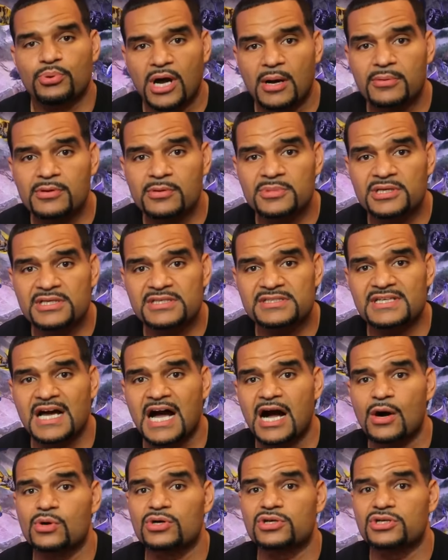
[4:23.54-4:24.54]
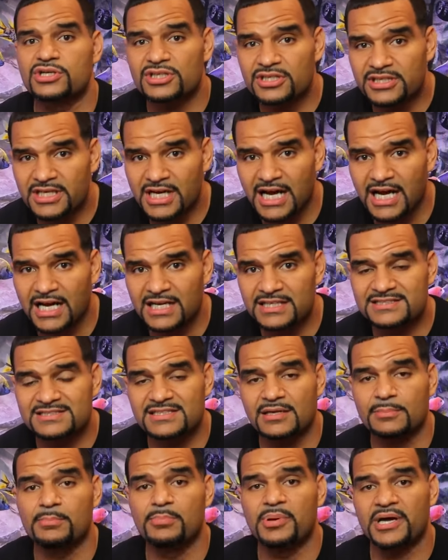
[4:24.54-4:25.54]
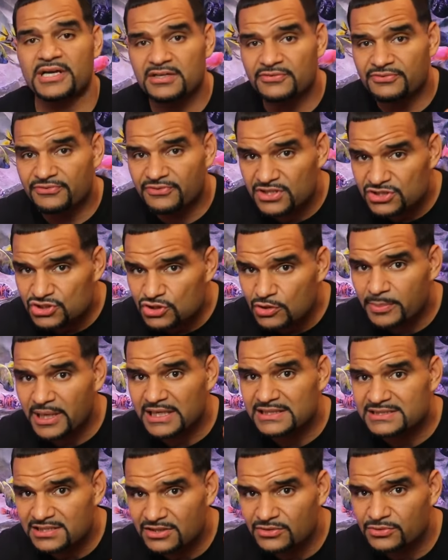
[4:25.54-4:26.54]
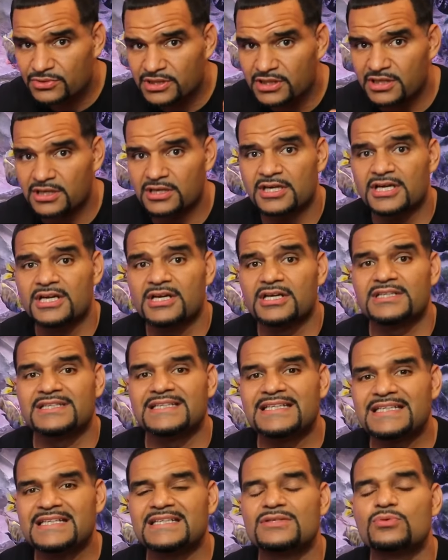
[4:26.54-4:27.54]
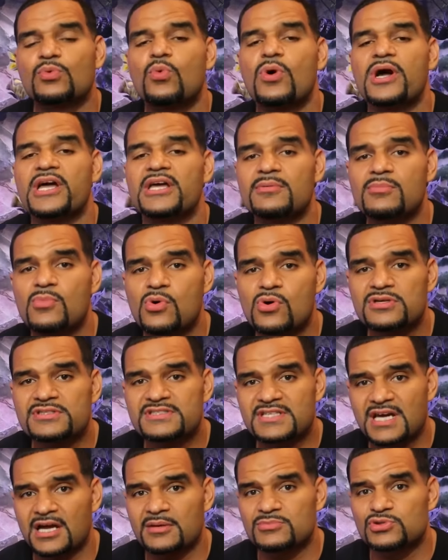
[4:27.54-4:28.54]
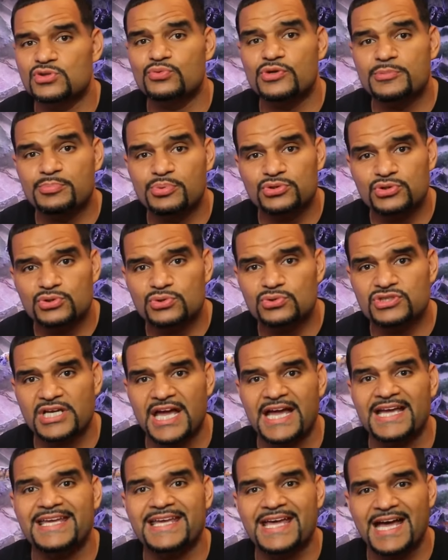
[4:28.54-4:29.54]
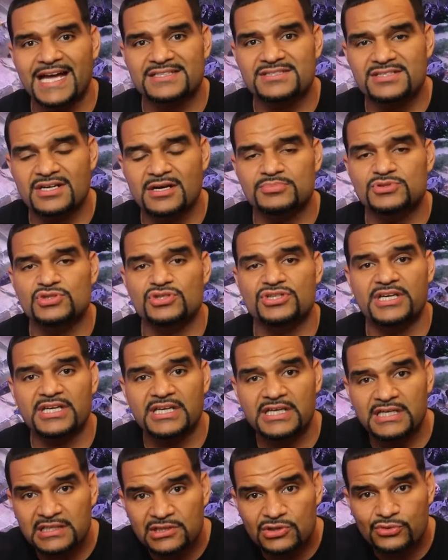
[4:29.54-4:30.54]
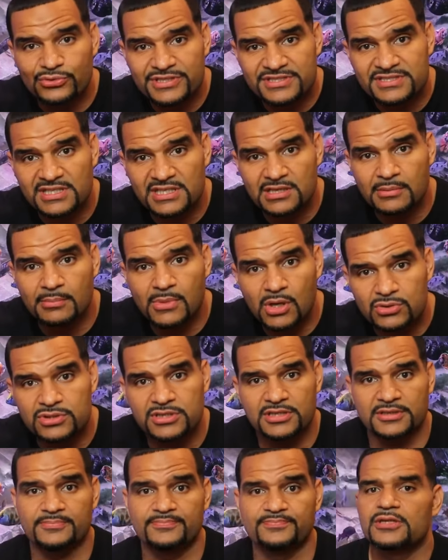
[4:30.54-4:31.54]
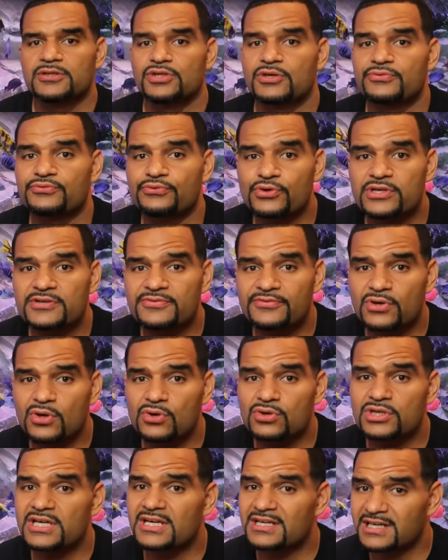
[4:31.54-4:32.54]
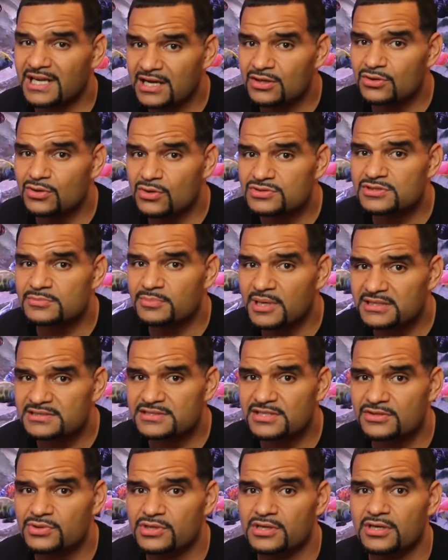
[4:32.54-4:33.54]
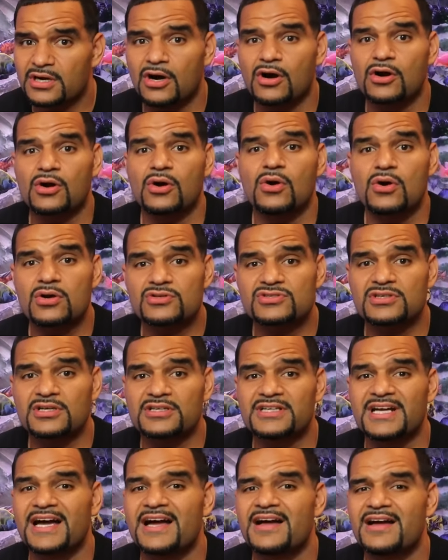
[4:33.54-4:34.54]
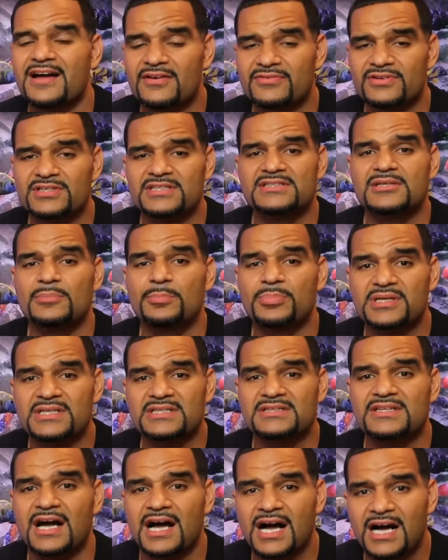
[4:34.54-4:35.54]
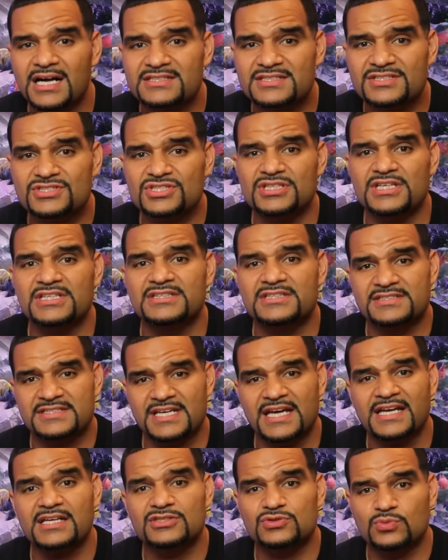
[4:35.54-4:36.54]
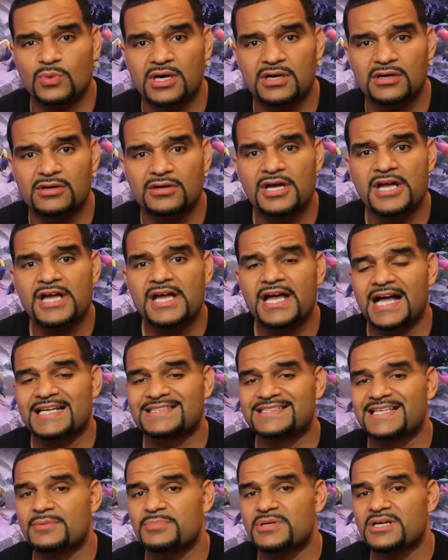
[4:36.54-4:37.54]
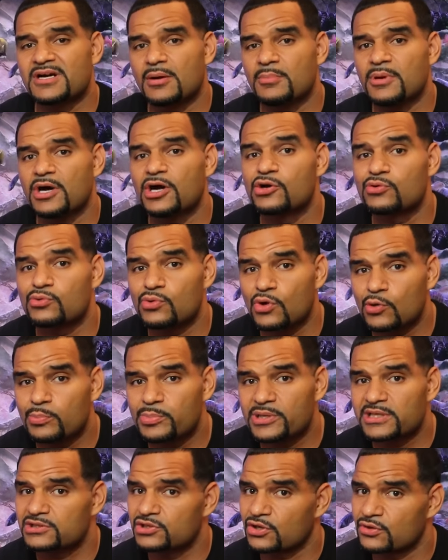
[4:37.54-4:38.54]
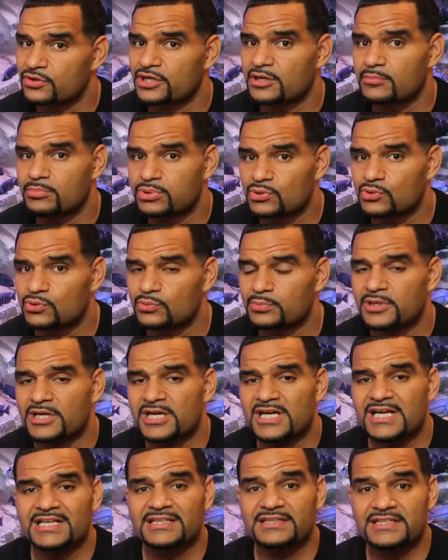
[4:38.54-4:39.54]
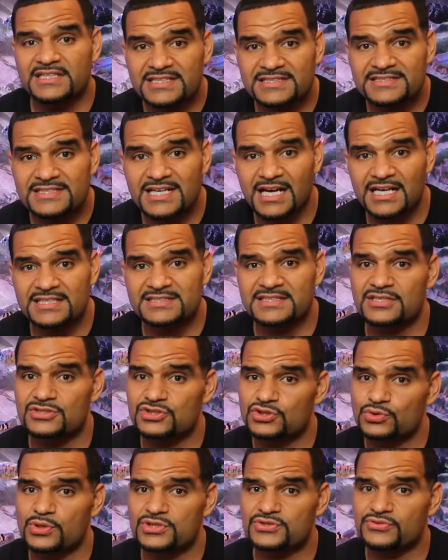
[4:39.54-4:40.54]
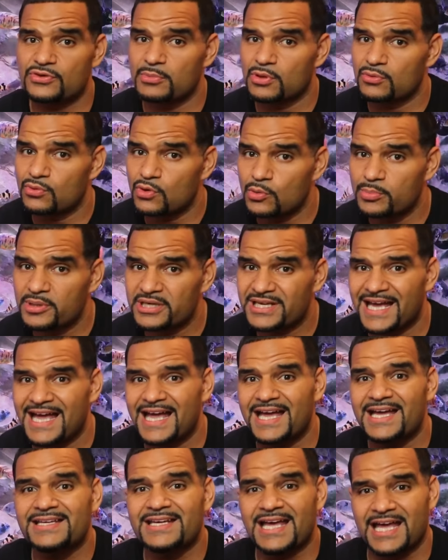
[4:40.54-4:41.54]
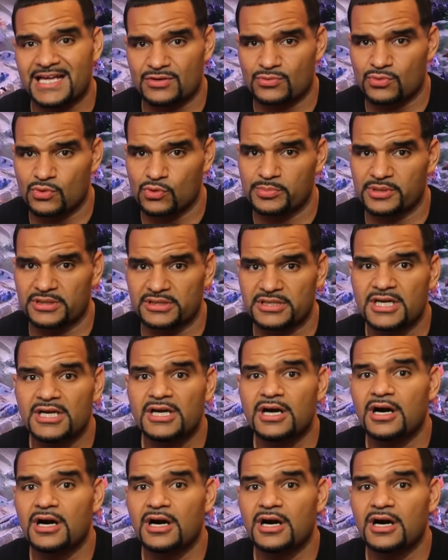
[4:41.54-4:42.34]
Problem is, our good guys, the beneficial bacteria, need way more time to reproduce and catch up to the increase in ammonia. The free-floating cloud-causing bacteria are also gonna heavily deplete the oxygen in the tank as well, as they become aerobic during a bloom. These guys can switch from aerobic and anaerobic.